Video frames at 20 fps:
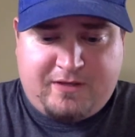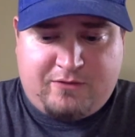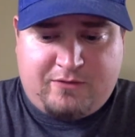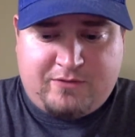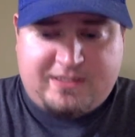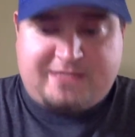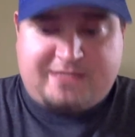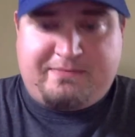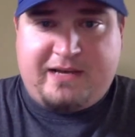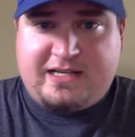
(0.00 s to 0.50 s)

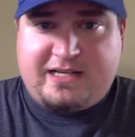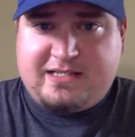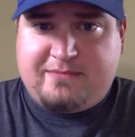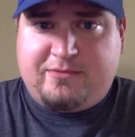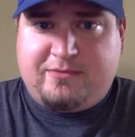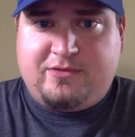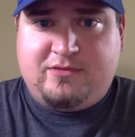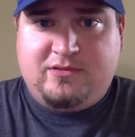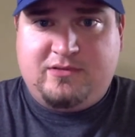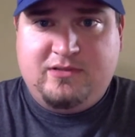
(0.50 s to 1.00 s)

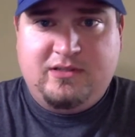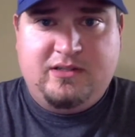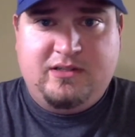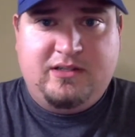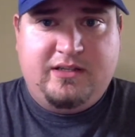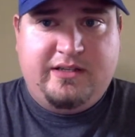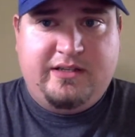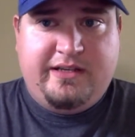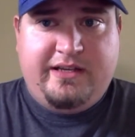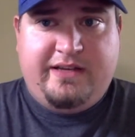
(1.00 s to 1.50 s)
respectable
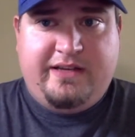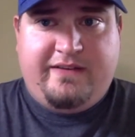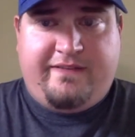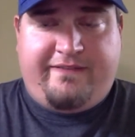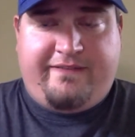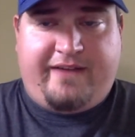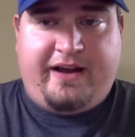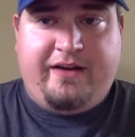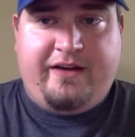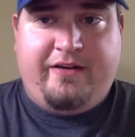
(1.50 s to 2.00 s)

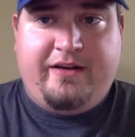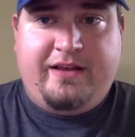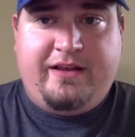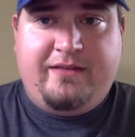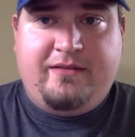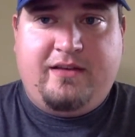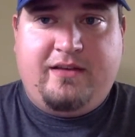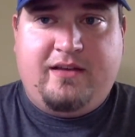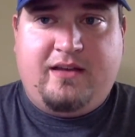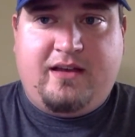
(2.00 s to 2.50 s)

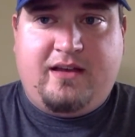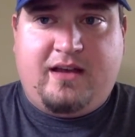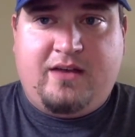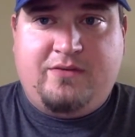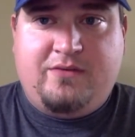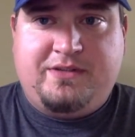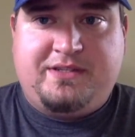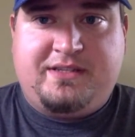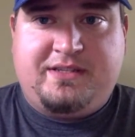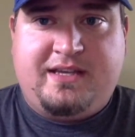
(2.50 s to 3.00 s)
firing, I
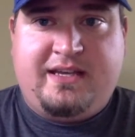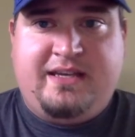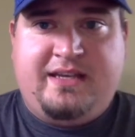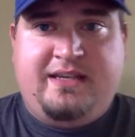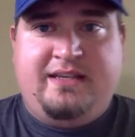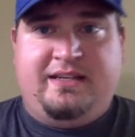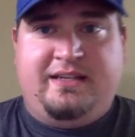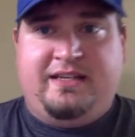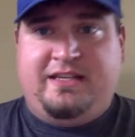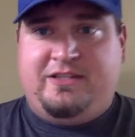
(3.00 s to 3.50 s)
would say,
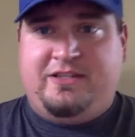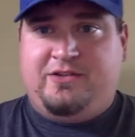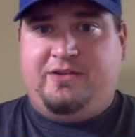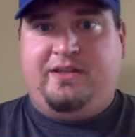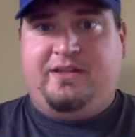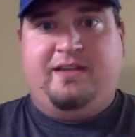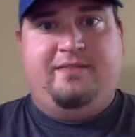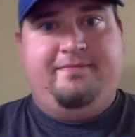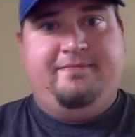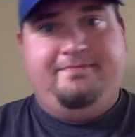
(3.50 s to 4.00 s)
and he took
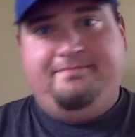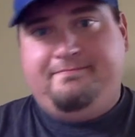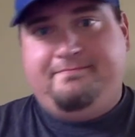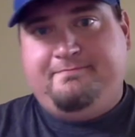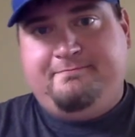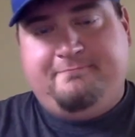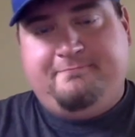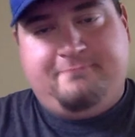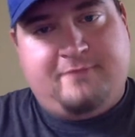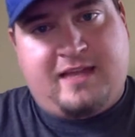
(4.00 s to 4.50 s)
it
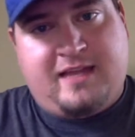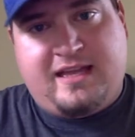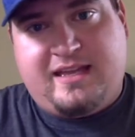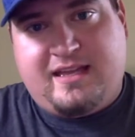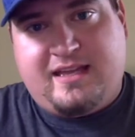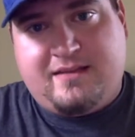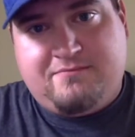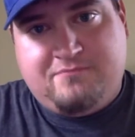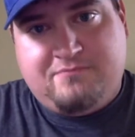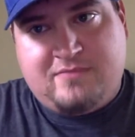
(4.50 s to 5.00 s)
like
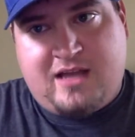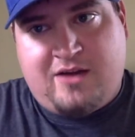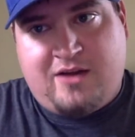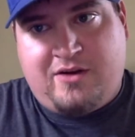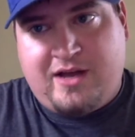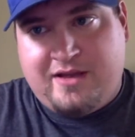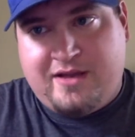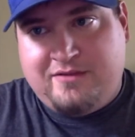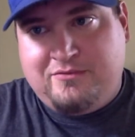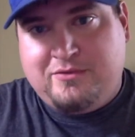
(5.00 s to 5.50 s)
how
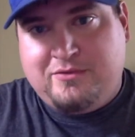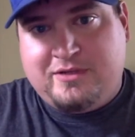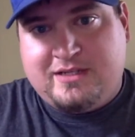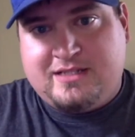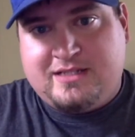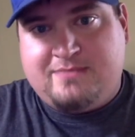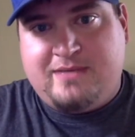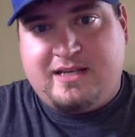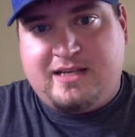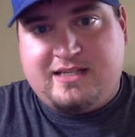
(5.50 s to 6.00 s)
I would
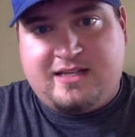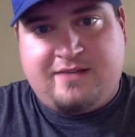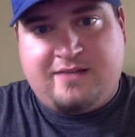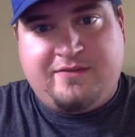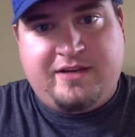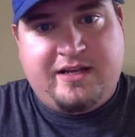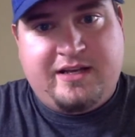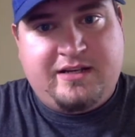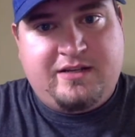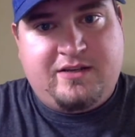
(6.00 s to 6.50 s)
expect
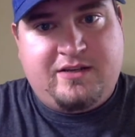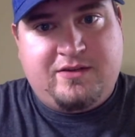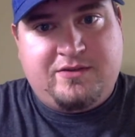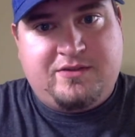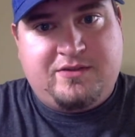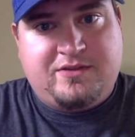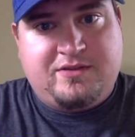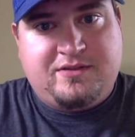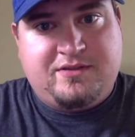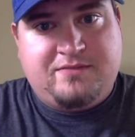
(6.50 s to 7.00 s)
every head
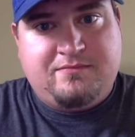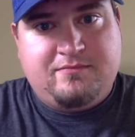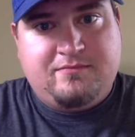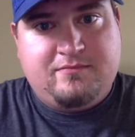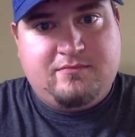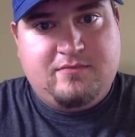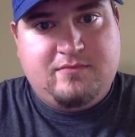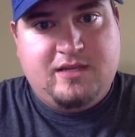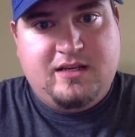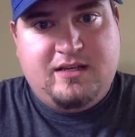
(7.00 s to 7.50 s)
coach to
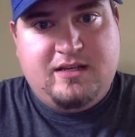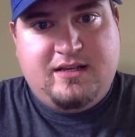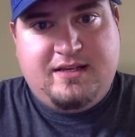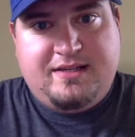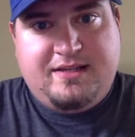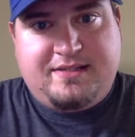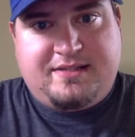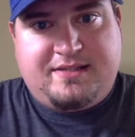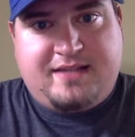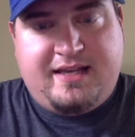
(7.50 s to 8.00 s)

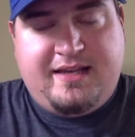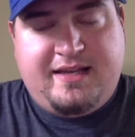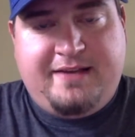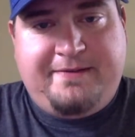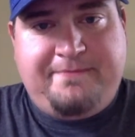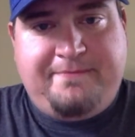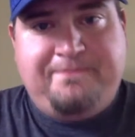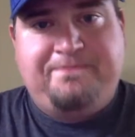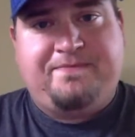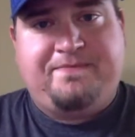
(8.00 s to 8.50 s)
say.
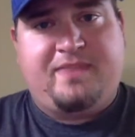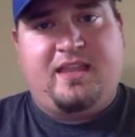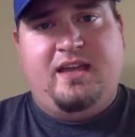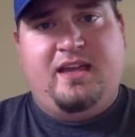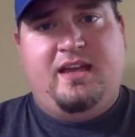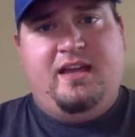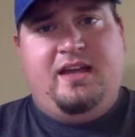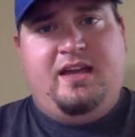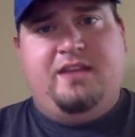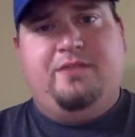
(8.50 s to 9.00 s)

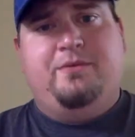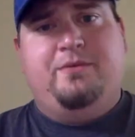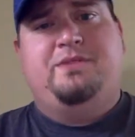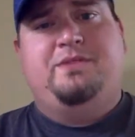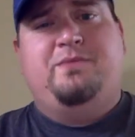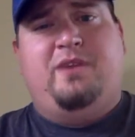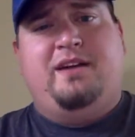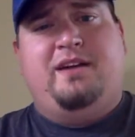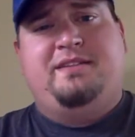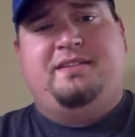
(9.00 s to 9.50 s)
The
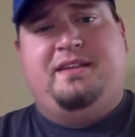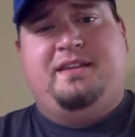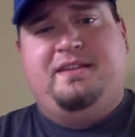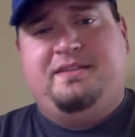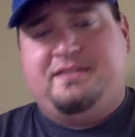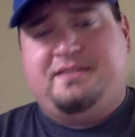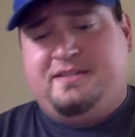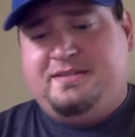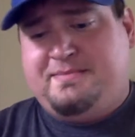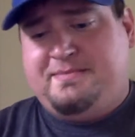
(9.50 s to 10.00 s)
reason why I say
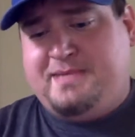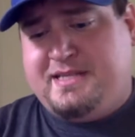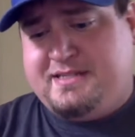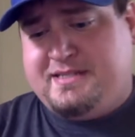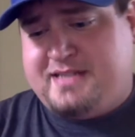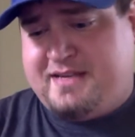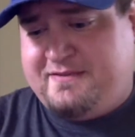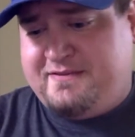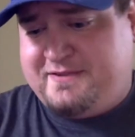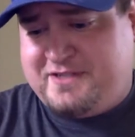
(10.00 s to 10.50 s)
this is
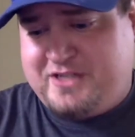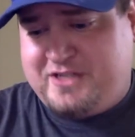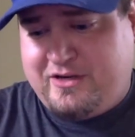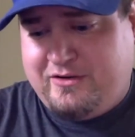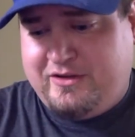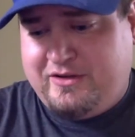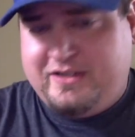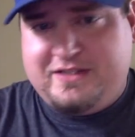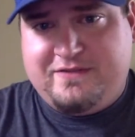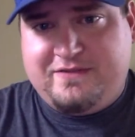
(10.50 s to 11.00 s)
because I've
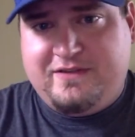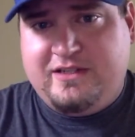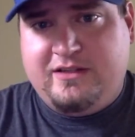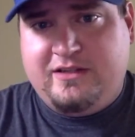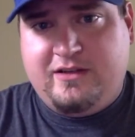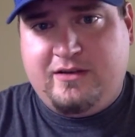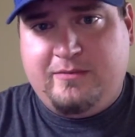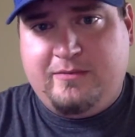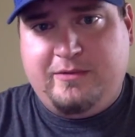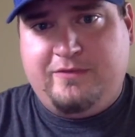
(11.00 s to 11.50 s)
shared his
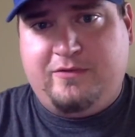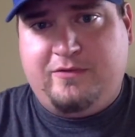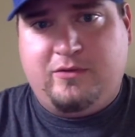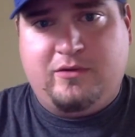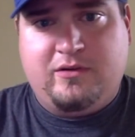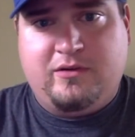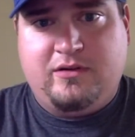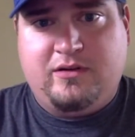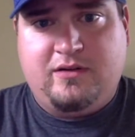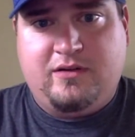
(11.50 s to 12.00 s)
video
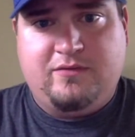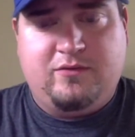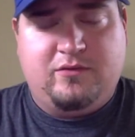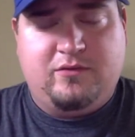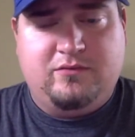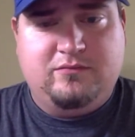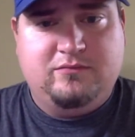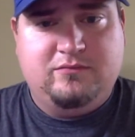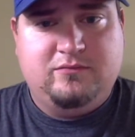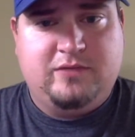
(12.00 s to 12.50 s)
before of
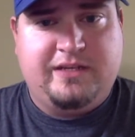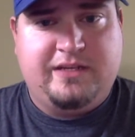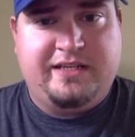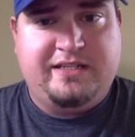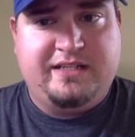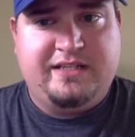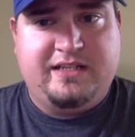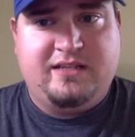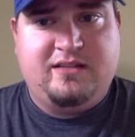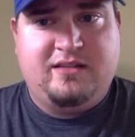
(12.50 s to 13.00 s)
what he
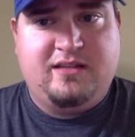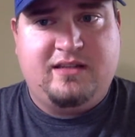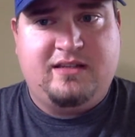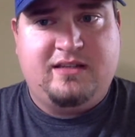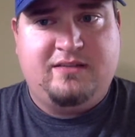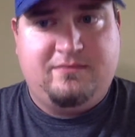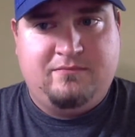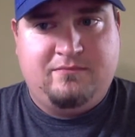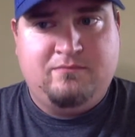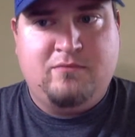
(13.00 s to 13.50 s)
did the
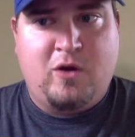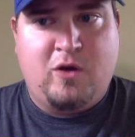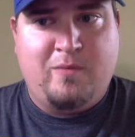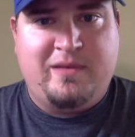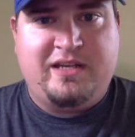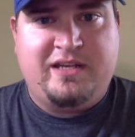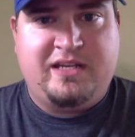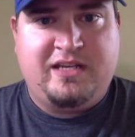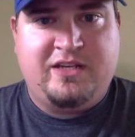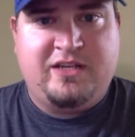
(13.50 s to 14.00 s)

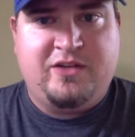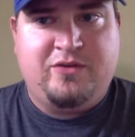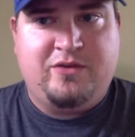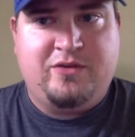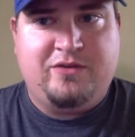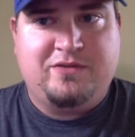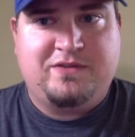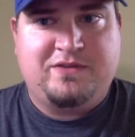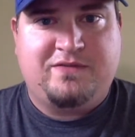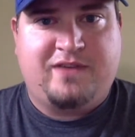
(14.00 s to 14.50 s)
moment he knew
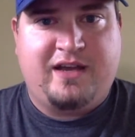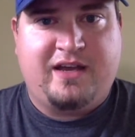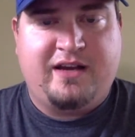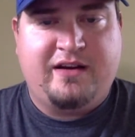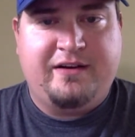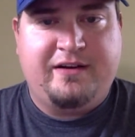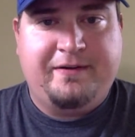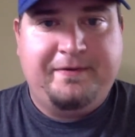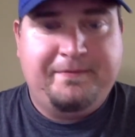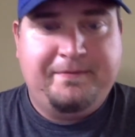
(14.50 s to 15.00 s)
he was
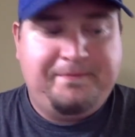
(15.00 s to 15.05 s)
fired.